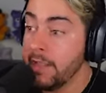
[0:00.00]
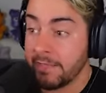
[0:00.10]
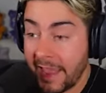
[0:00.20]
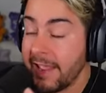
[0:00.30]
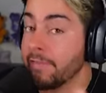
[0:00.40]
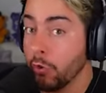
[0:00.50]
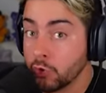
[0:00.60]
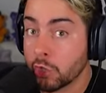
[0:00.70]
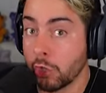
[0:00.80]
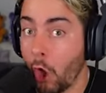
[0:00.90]
They,
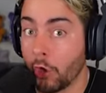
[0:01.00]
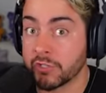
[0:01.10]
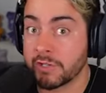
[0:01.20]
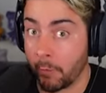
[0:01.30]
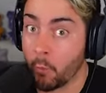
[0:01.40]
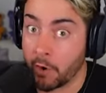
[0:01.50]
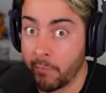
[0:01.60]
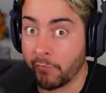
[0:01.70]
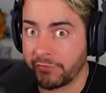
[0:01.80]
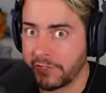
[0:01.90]
those claws that were
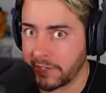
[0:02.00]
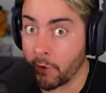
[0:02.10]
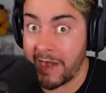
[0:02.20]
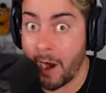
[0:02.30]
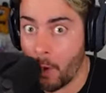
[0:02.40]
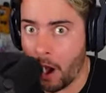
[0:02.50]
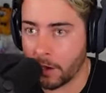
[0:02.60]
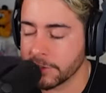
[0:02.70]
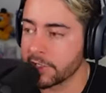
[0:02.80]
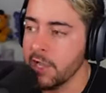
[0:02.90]
Monty's, that are now
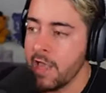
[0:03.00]
ours,